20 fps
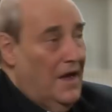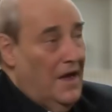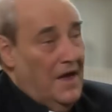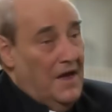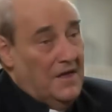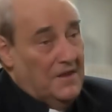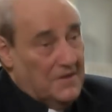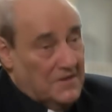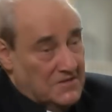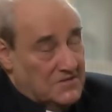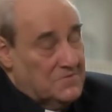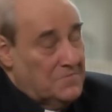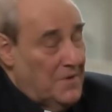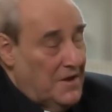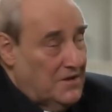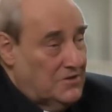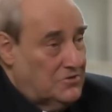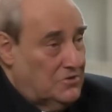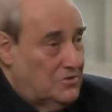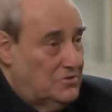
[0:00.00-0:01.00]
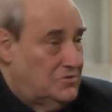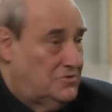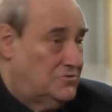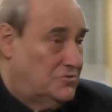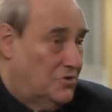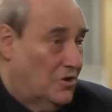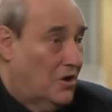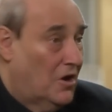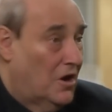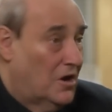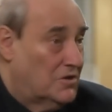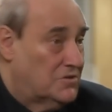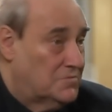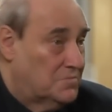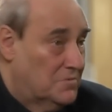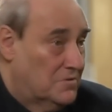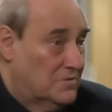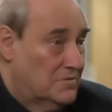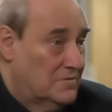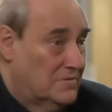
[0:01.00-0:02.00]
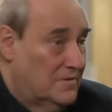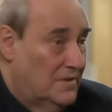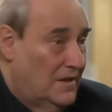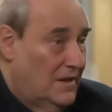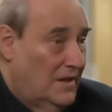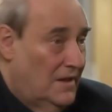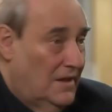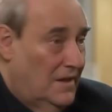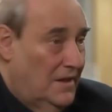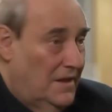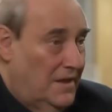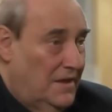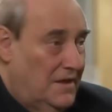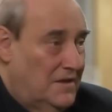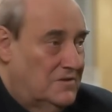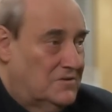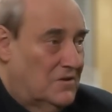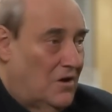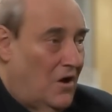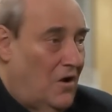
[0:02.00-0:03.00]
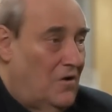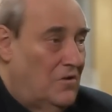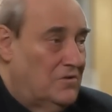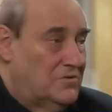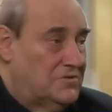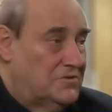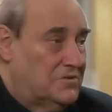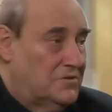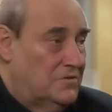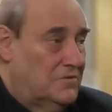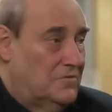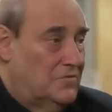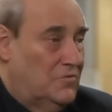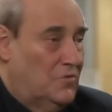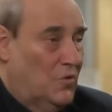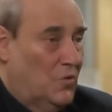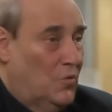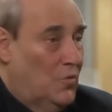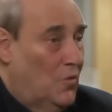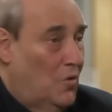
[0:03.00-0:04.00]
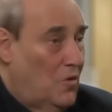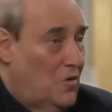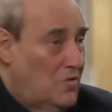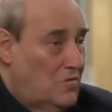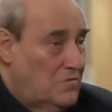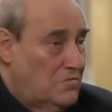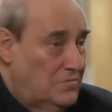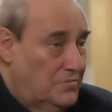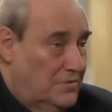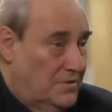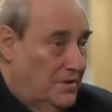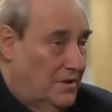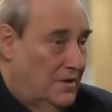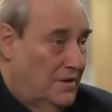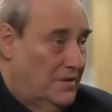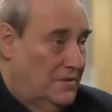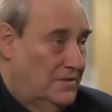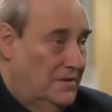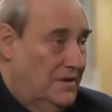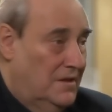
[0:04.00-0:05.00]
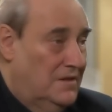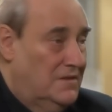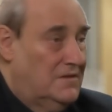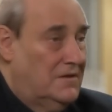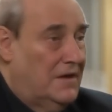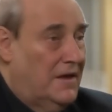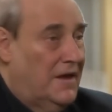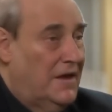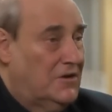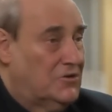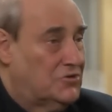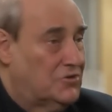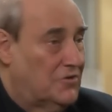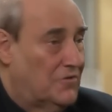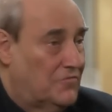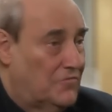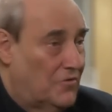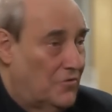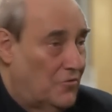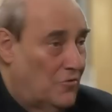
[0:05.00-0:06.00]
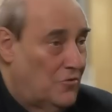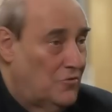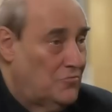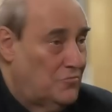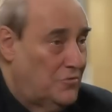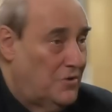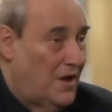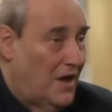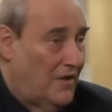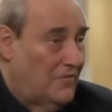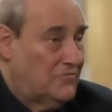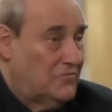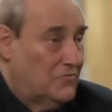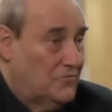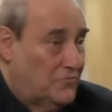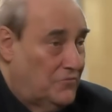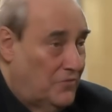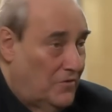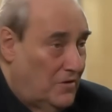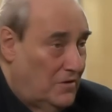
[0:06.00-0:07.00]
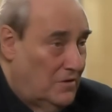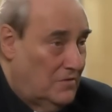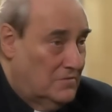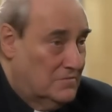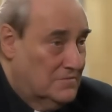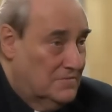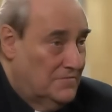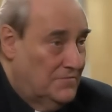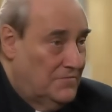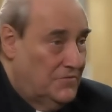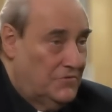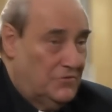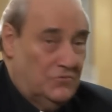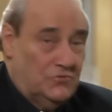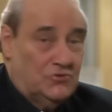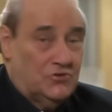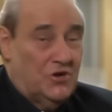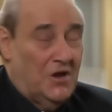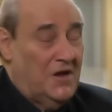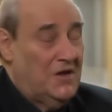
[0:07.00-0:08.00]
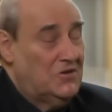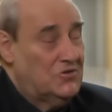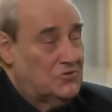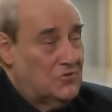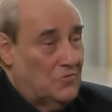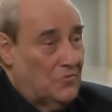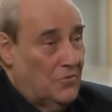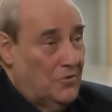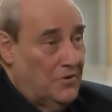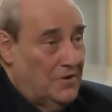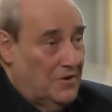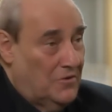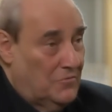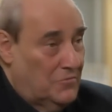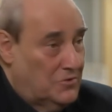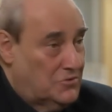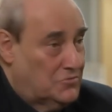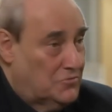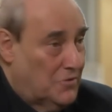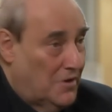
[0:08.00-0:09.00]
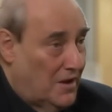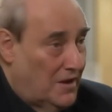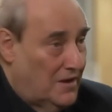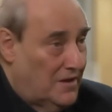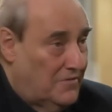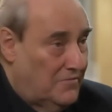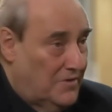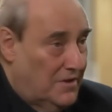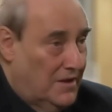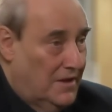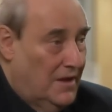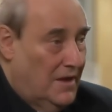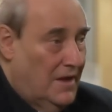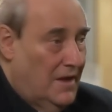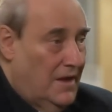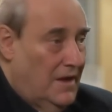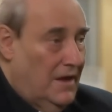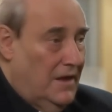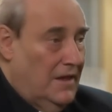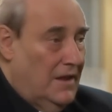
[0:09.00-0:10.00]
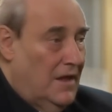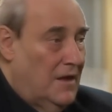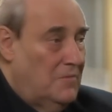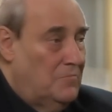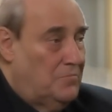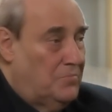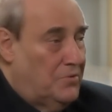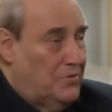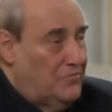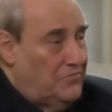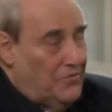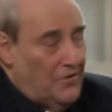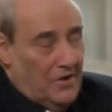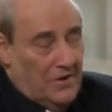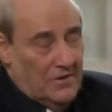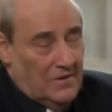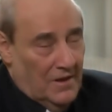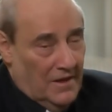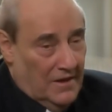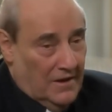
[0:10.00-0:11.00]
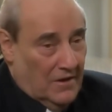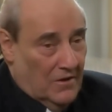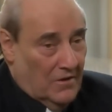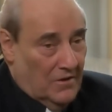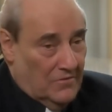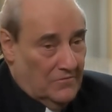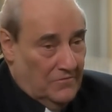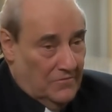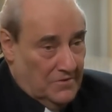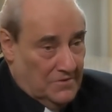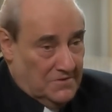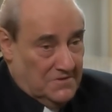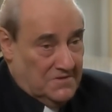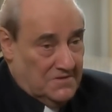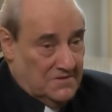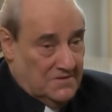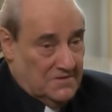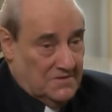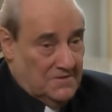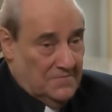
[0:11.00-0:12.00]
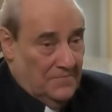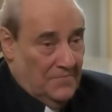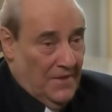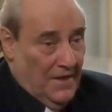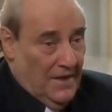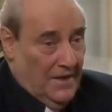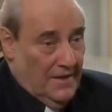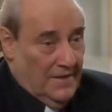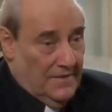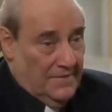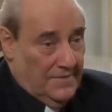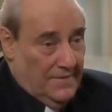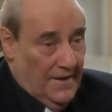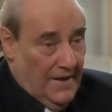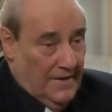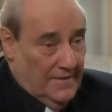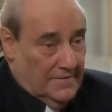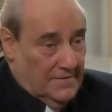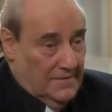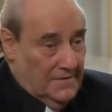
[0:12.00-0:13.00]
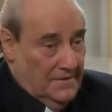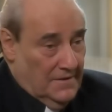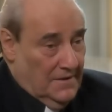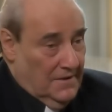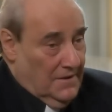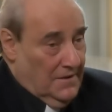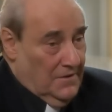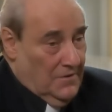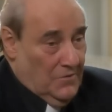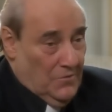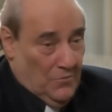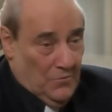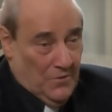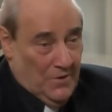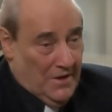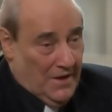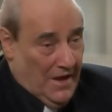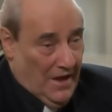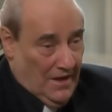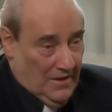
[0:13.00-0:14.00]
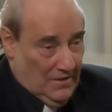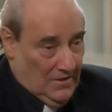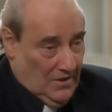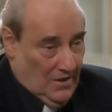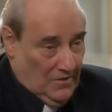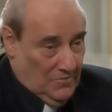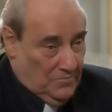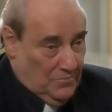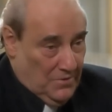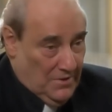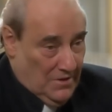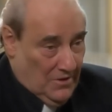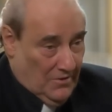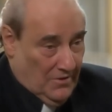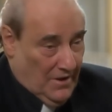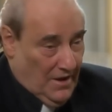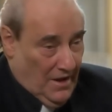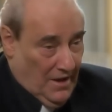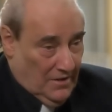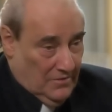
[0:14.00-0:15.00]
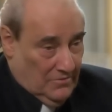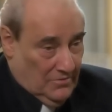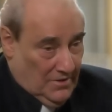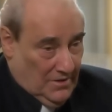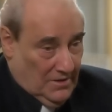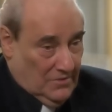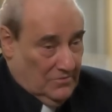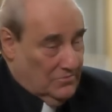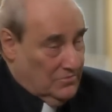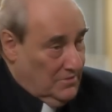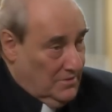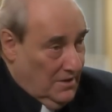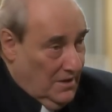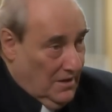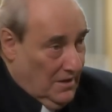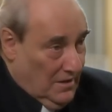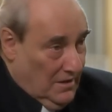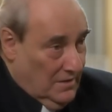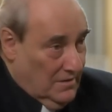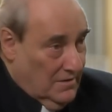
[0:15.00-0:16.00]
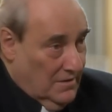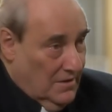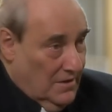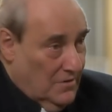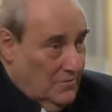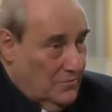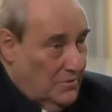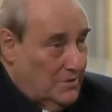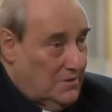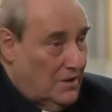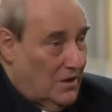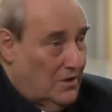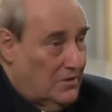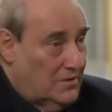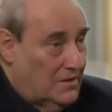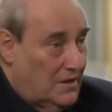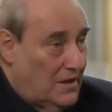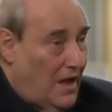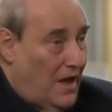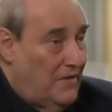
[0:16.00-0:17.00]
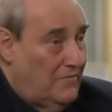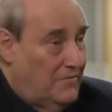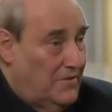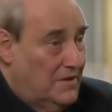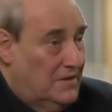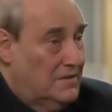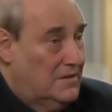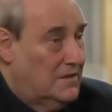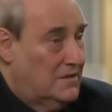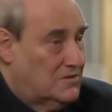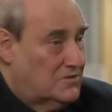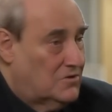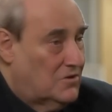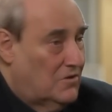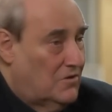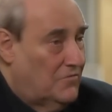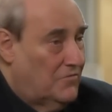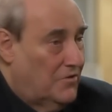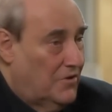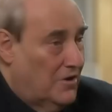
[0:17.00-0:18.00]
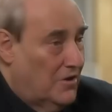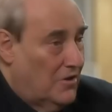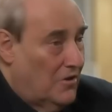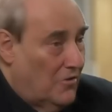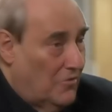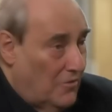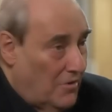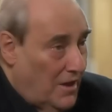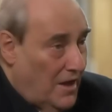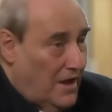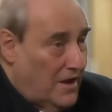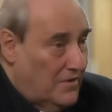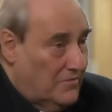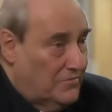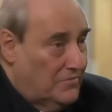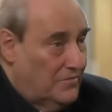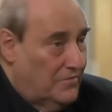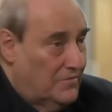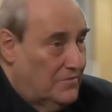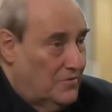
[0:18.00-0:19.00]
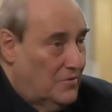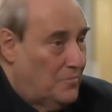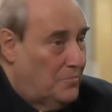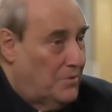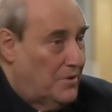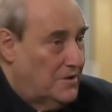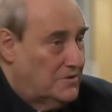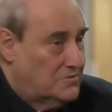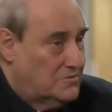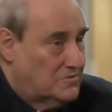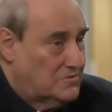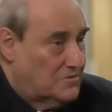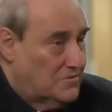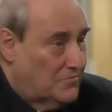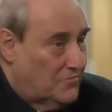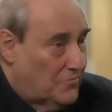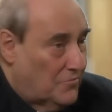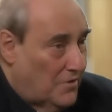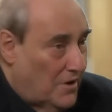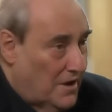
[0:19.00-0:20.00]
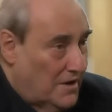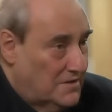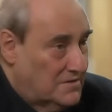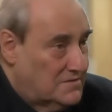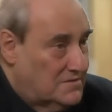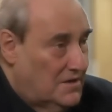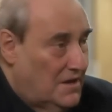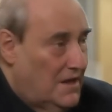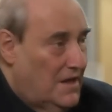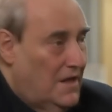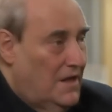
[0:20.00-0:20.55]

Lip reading: And his message, the gospel, is also the road, the indication of the road we have to follow to change the world in which we are living. And I'm profoundly convinced that we cannot be a Catholic today without having discovered in our life the presence of Christ.